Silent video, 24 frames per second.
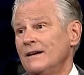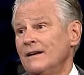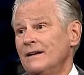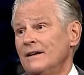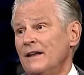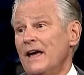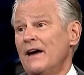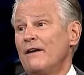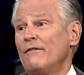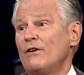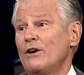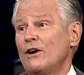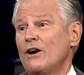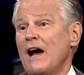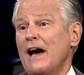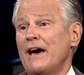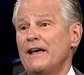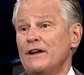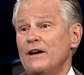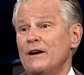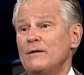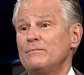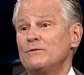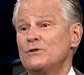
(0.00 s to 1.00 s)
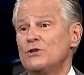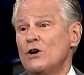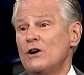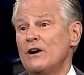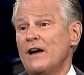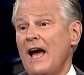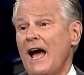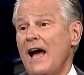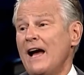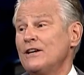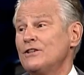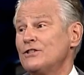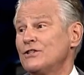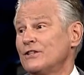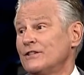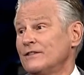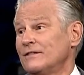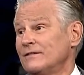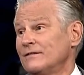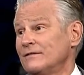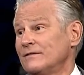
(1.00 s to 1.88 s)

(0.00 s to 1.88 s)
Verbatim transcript: Never got up and took action.